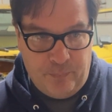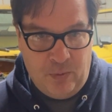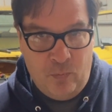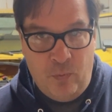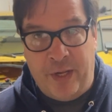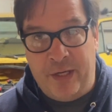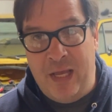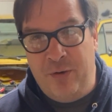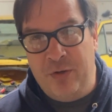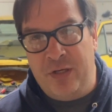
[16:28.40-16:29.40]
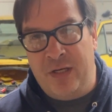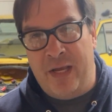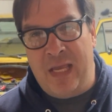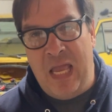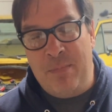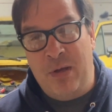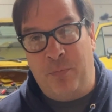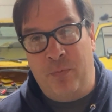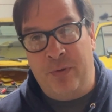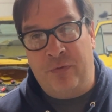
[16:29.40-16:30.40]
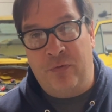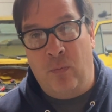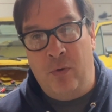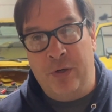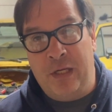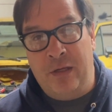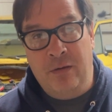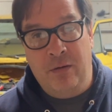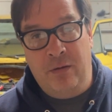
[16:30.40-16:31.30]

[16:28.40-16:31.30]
when I counted it, I came up with 20